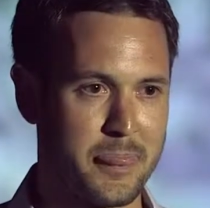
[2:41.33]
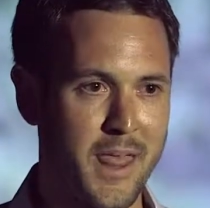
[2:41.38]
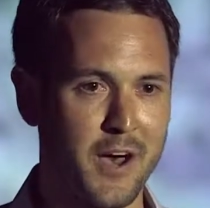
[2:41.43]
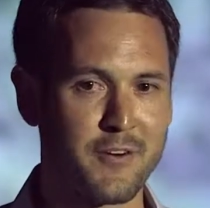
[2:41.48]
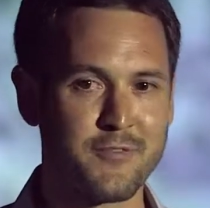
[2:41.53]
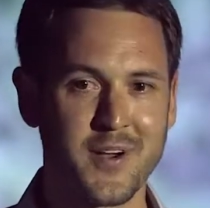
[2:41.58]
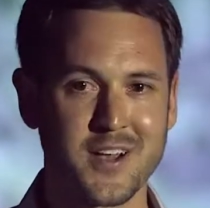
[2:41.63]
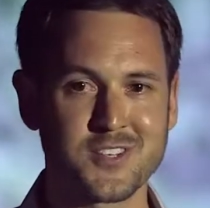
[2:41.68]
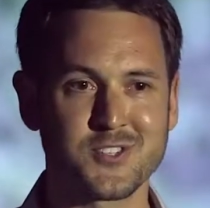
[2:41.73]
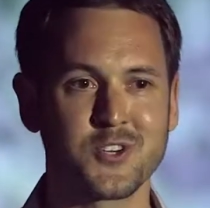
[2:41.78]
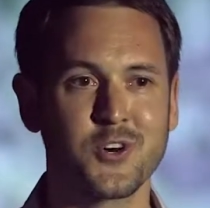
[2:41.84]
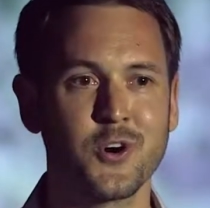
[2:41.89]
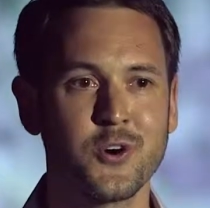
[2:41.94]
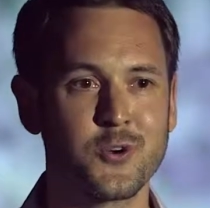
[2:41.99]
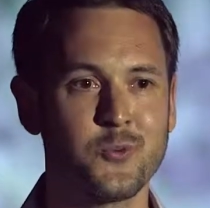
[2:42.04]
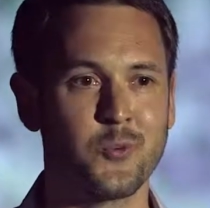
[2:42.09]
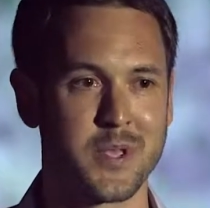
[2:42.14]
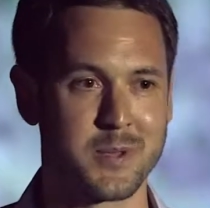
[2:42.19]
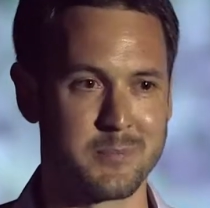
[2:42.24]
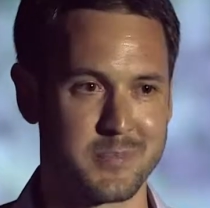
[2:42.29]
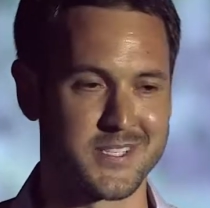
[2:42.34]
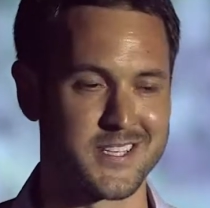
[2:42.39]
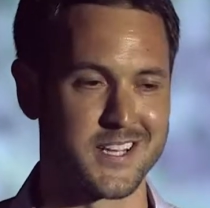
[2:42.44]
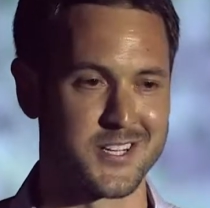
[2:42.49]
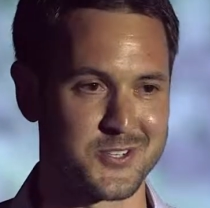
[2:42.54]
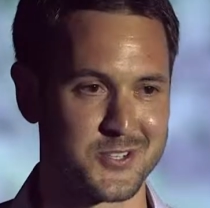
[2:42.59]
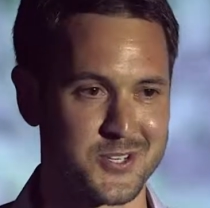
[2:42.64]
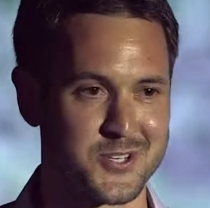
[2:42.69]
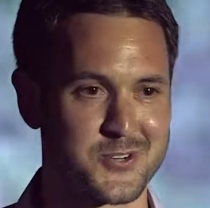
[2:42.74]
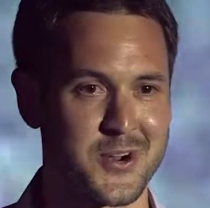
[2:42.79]
How fast could we
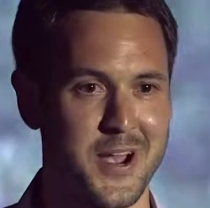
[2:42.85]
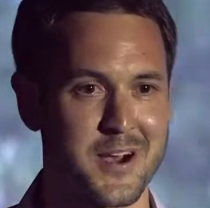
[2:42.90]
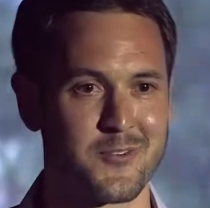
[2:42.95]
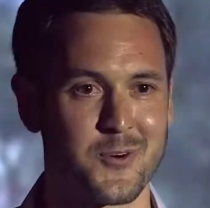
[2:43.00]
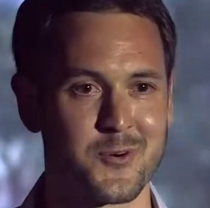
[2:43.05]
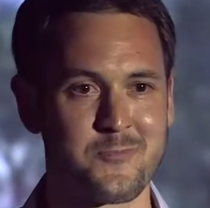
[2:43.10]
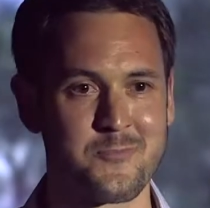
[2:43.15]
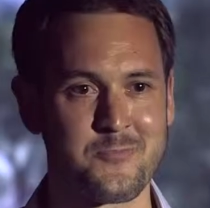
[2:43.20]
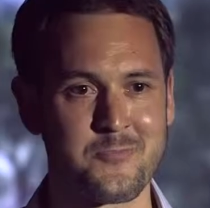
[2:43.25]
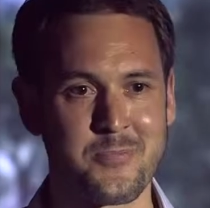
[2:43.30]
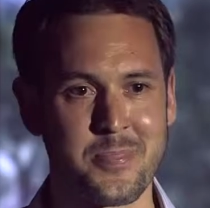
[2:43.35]
potentially travel?